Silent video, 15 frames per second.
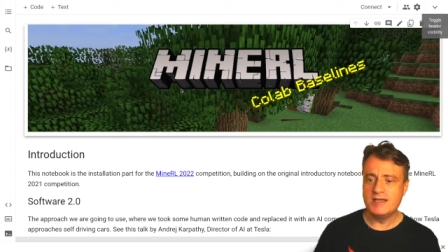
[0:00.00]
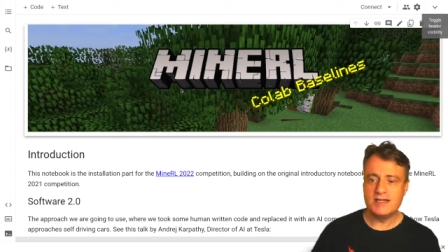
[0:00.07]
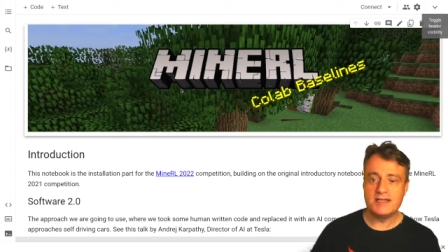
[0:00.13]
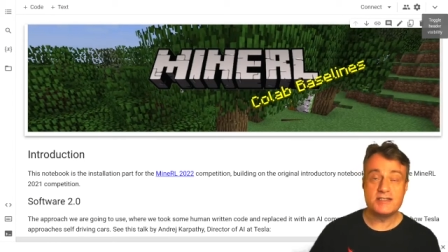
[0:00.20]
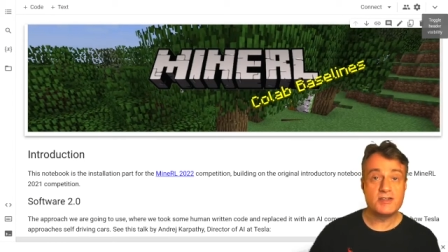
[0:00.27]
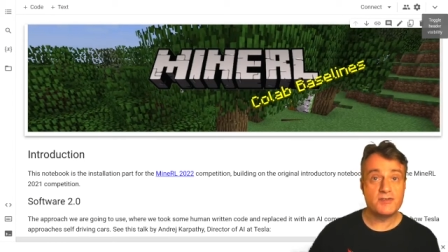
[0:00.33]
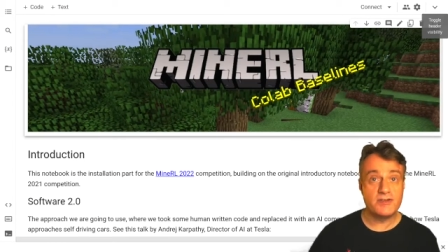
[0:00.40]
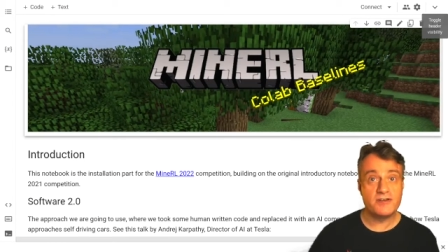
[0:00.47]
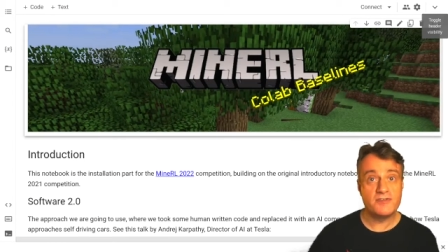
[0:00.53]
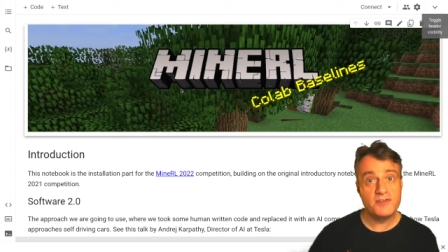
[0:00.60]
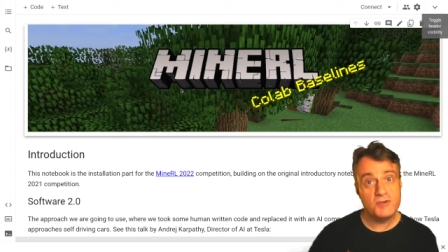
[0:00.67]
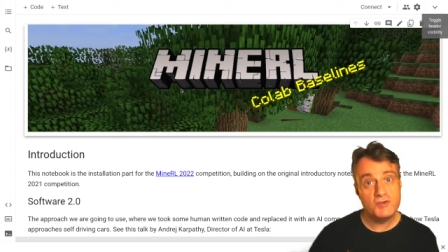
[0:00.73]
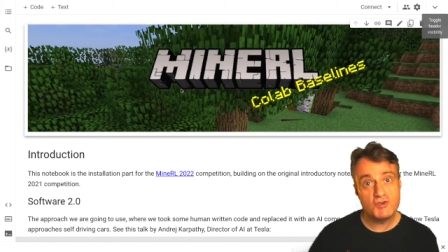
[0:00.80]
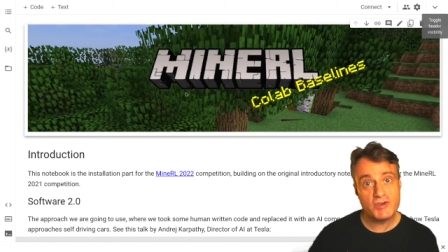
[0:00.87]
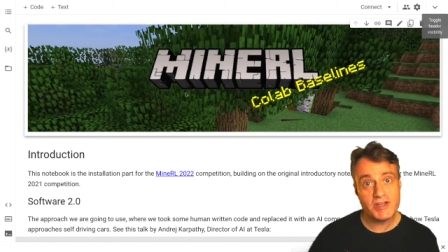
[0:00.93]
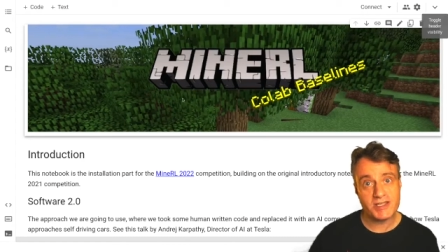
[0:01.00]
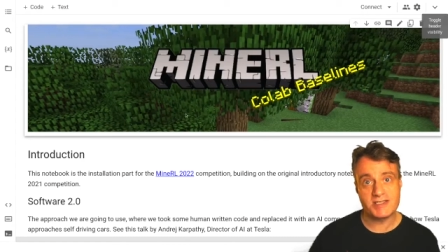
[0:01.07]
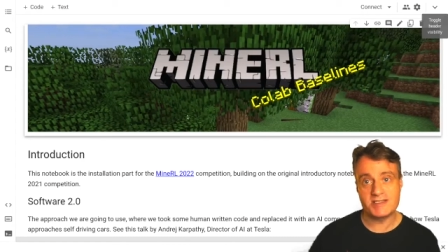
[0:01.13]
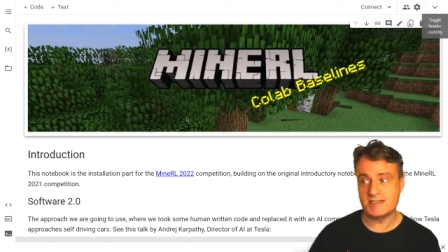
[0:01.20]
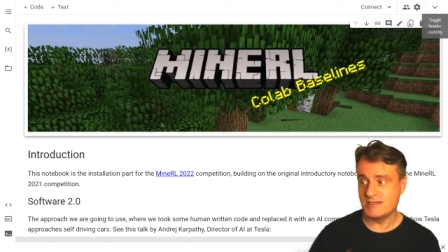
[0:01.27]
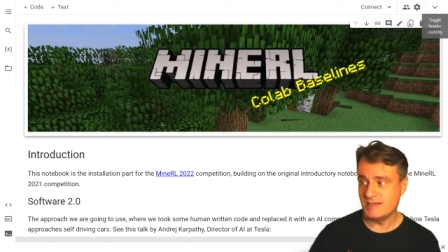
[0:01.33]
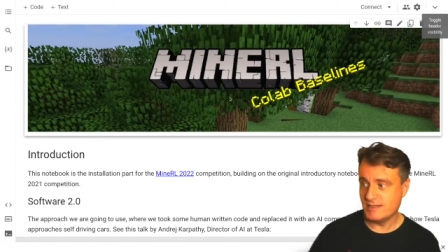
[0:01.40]
and so there are a few
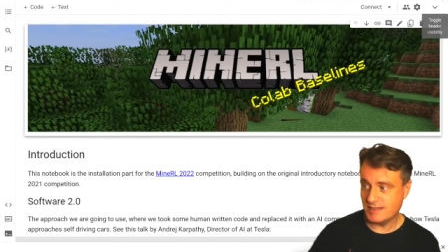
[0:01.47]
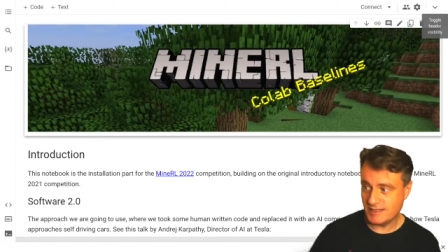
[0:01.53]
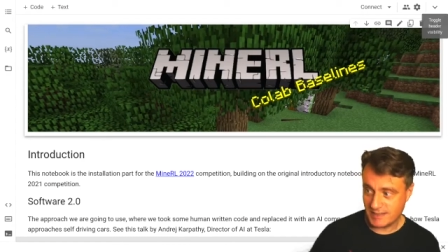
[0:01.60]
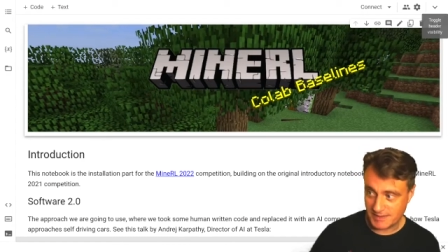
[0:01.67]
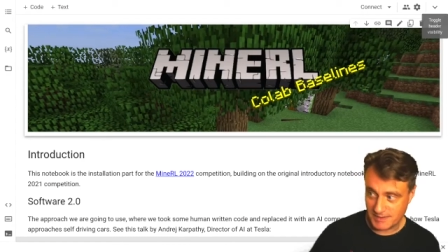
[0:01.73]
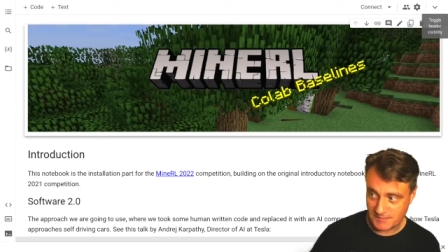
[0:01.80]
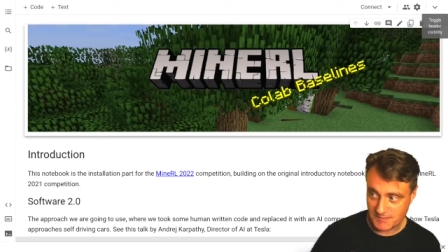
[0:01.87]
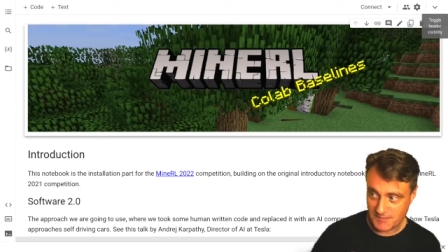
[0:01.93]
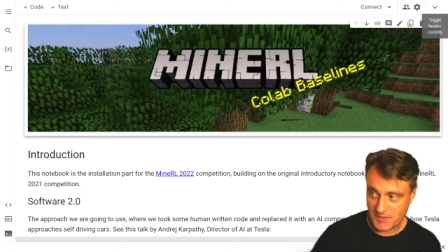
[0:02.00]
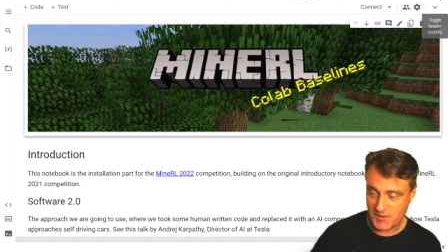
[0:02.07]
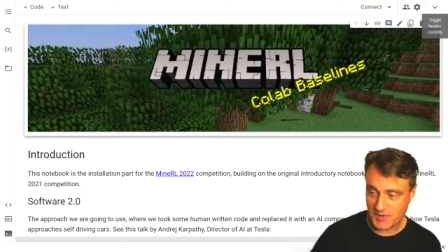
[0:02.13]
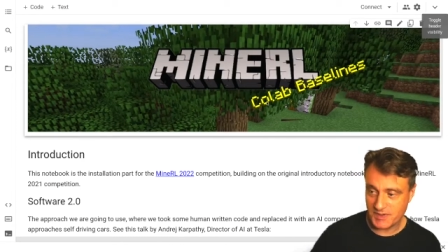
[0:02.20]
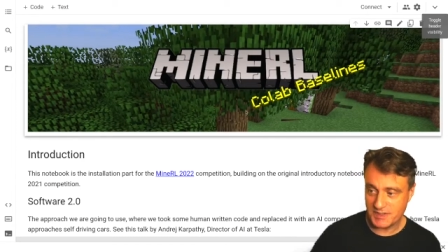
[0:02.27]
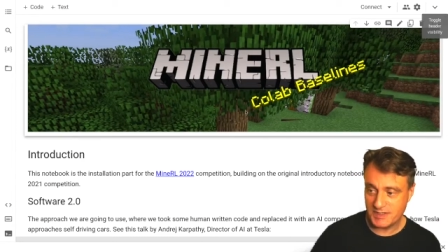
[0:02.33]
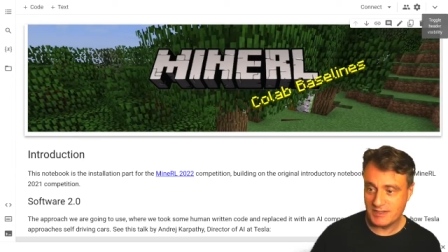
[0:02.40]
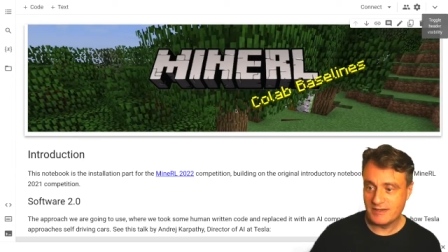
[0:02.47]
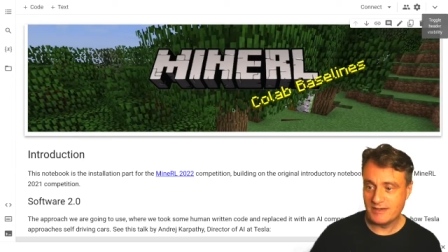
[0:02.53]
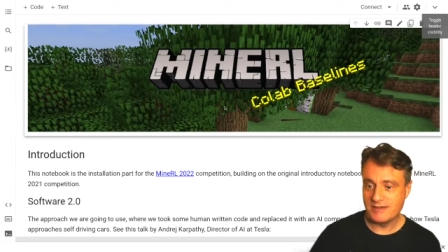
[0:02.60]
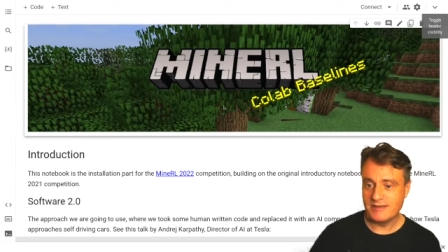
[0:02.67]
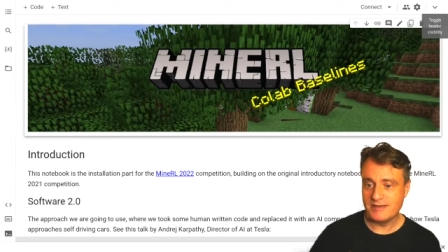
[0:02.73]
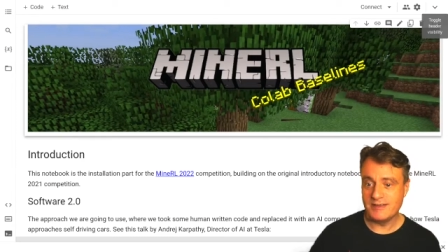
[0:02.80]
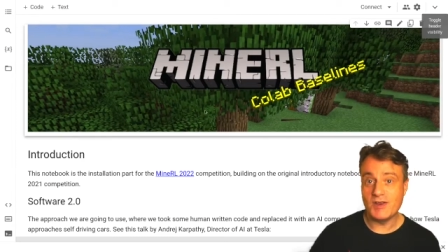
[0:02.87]
tricks um, that
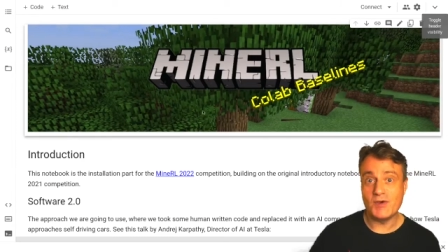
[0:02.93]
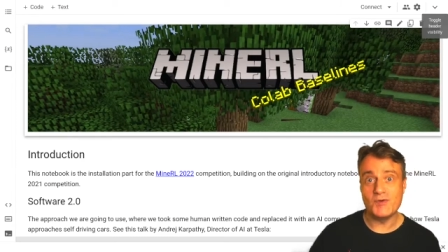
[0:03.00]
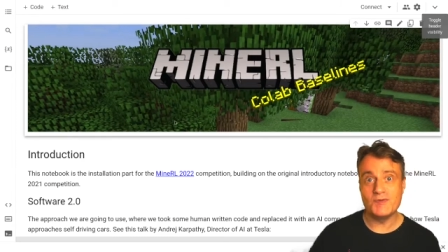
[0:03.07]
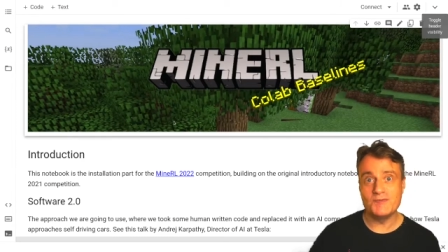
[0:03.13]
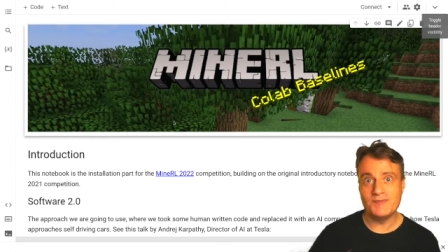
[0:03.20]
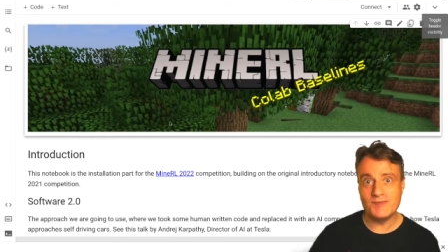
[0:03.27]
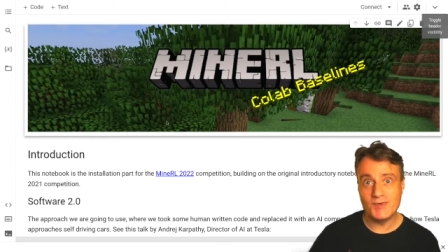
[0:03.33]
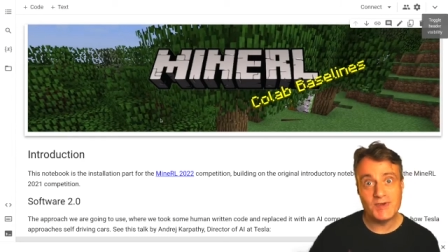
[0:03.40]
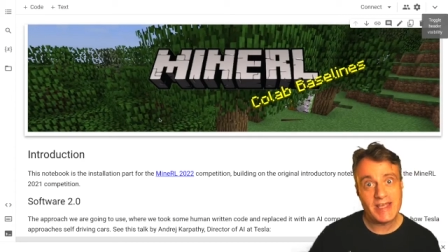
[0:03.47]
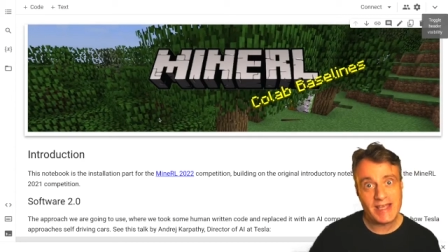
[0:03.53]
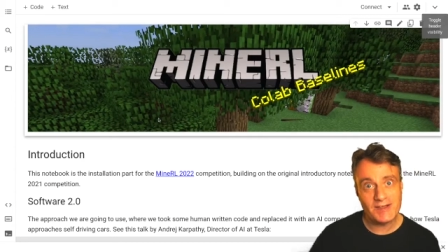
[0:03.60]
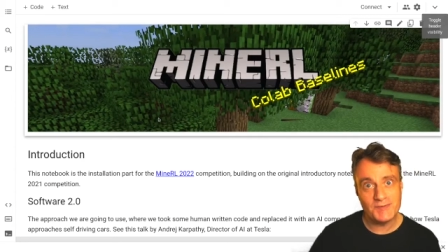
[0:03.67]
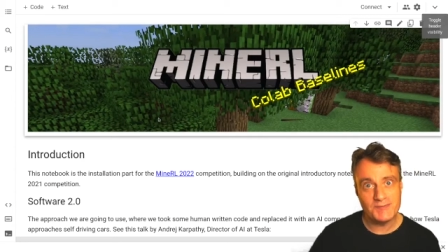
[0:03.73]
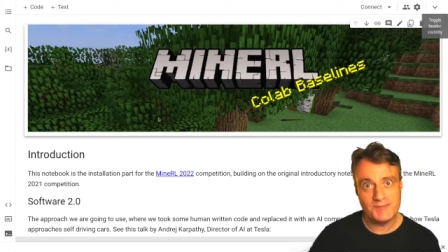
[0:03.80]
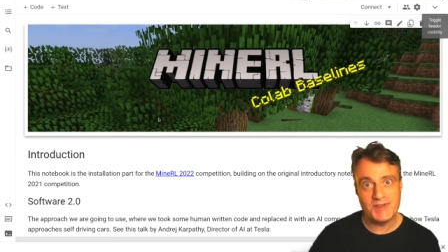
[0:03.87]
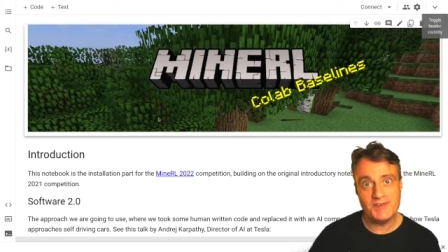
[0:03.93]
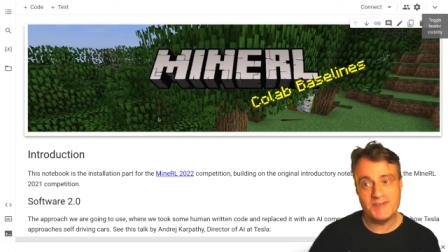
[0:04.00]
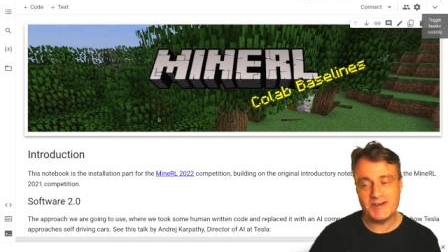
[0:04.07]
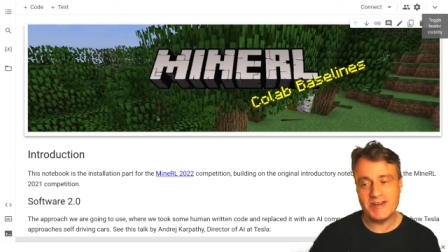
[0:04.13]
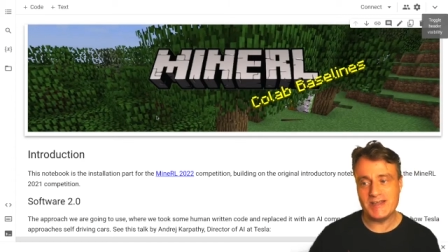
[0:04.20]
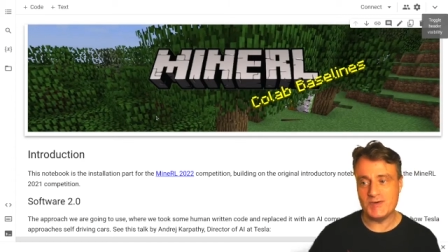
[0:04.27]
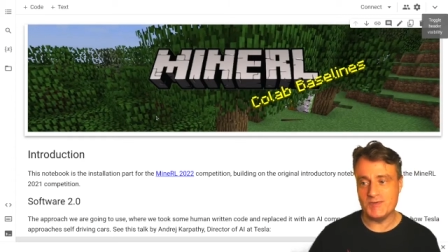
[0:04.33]
you know would help be
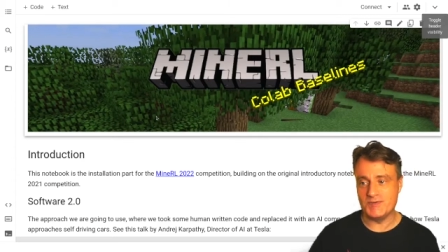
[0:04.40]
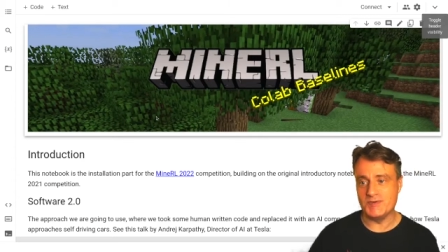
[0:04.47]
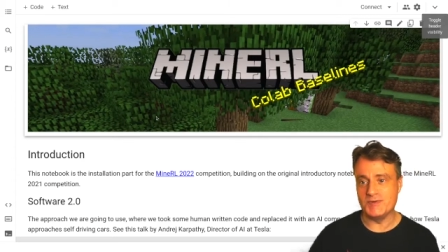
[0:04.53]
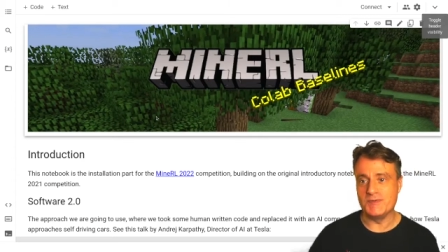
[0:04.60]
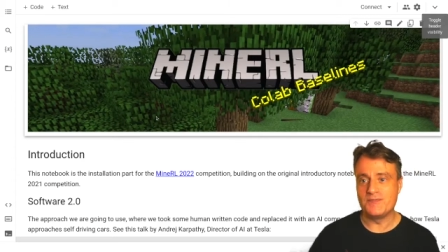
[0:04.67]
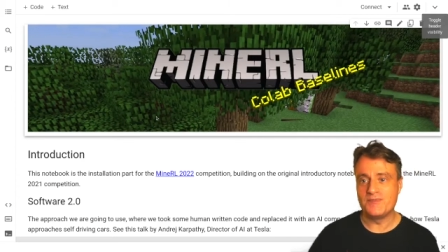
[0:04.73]
very helpful.